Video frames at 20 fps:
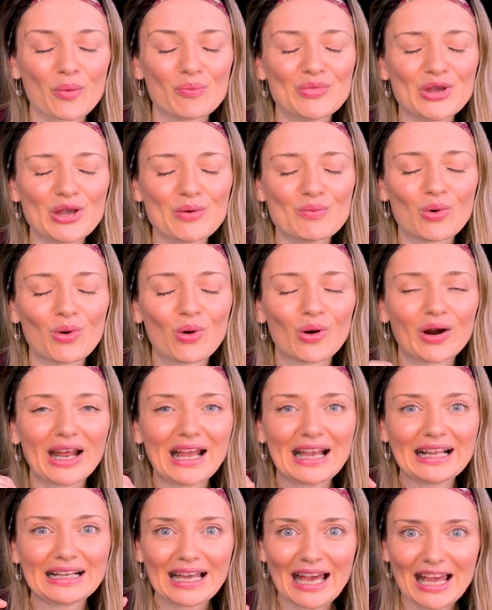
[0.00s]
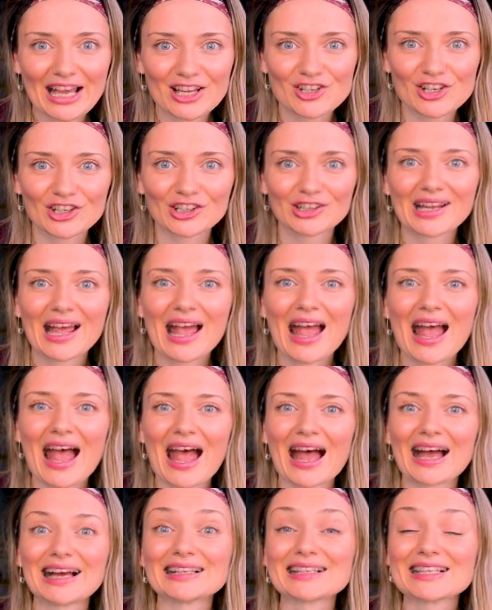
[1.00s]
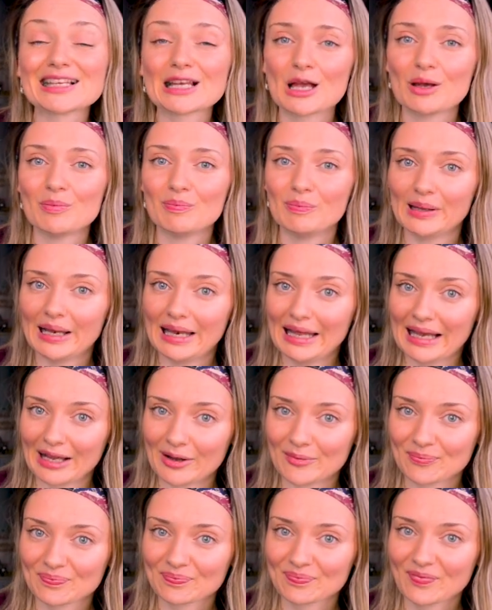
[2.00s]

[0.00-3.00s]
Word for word: be more engaging and appealing.